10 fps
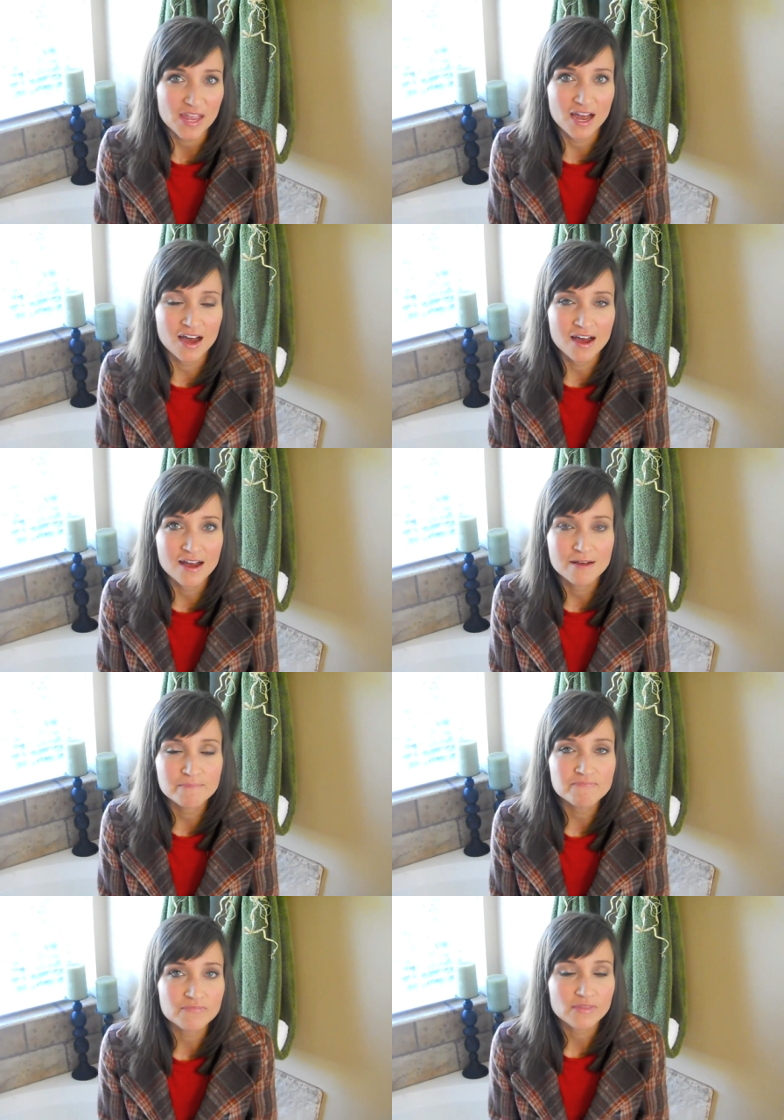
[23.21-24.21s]

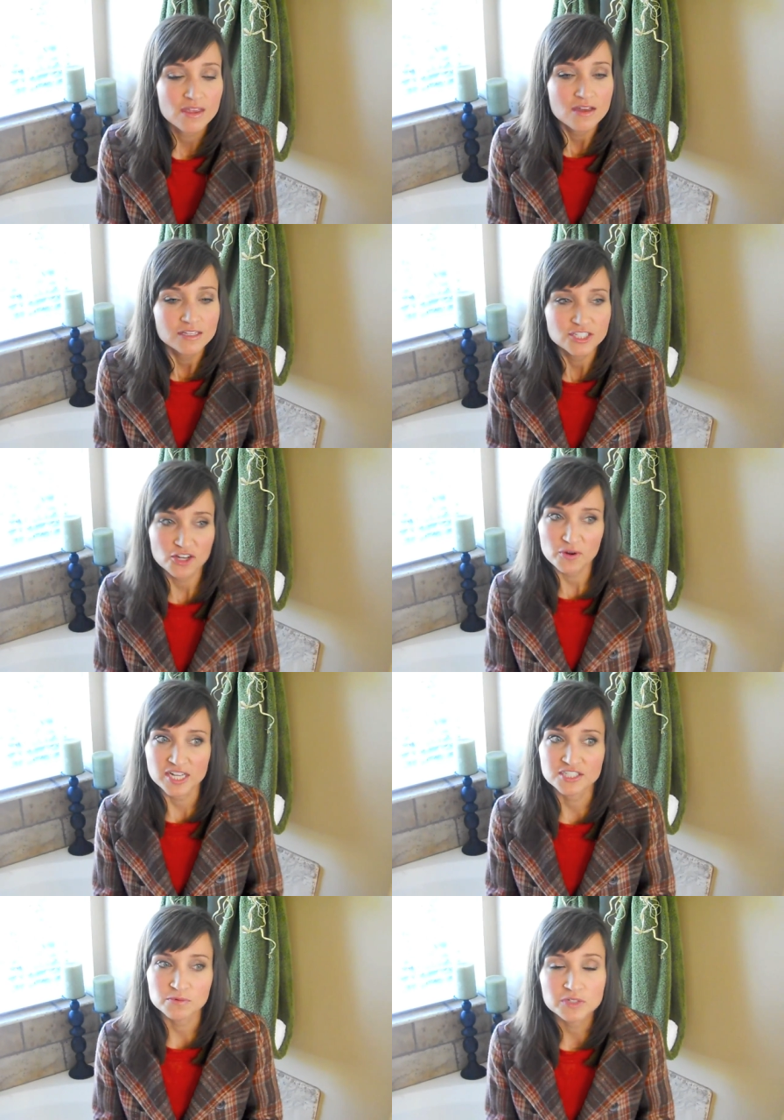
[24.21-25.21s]
Um, so
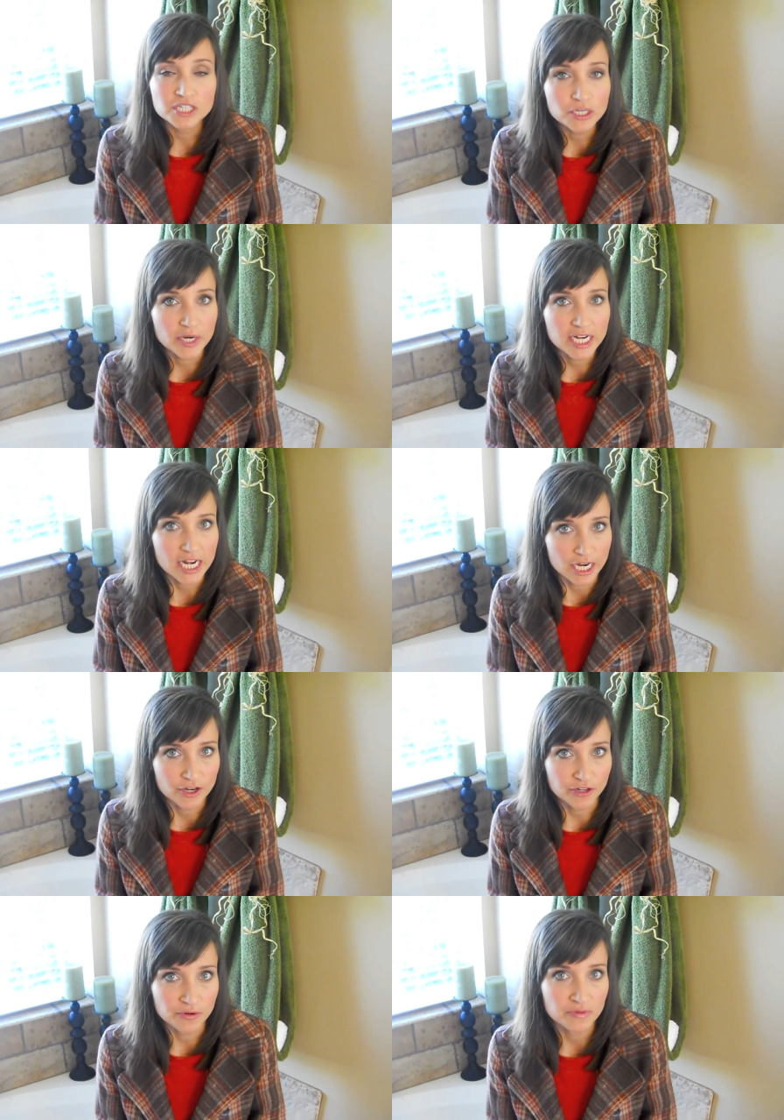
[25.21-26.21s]
it's a really great
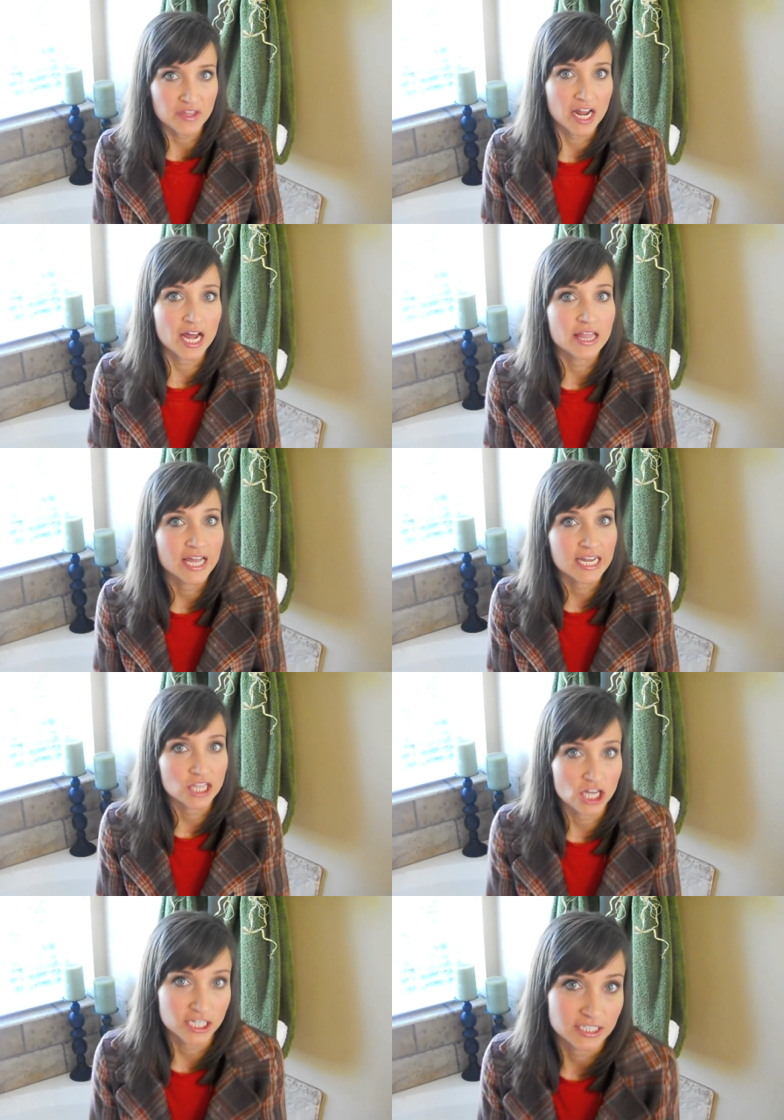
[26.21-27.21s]
hairdo that I like a
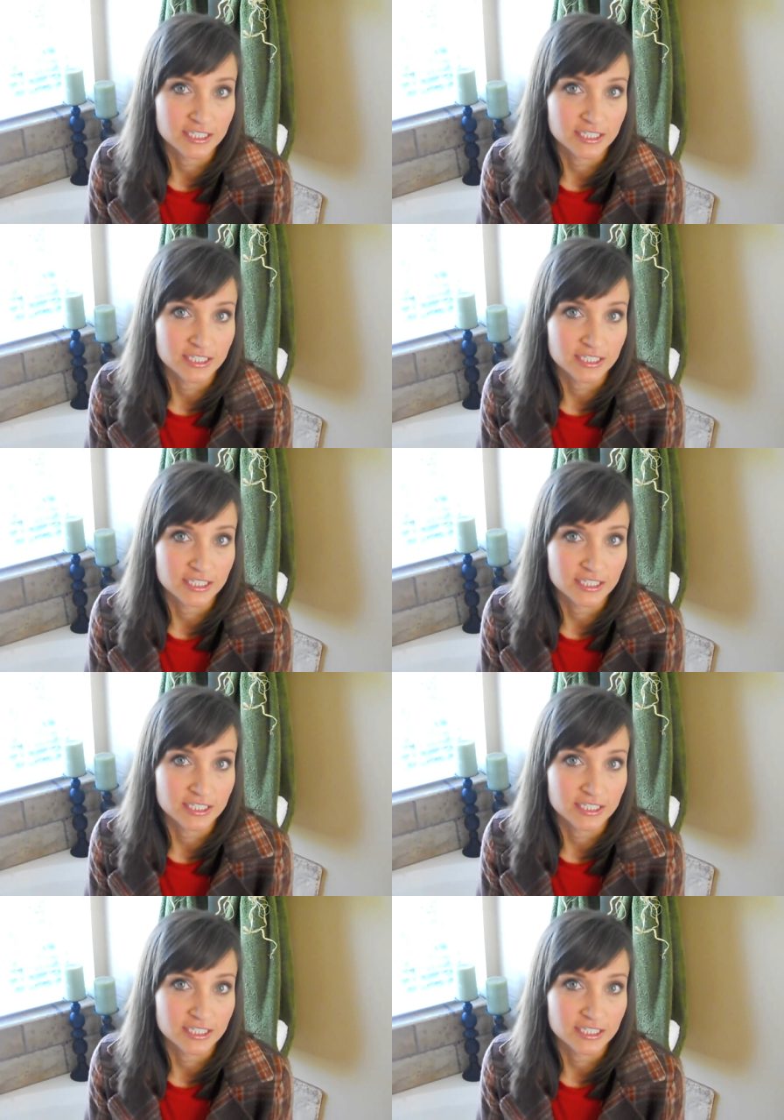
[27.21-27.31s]
lot.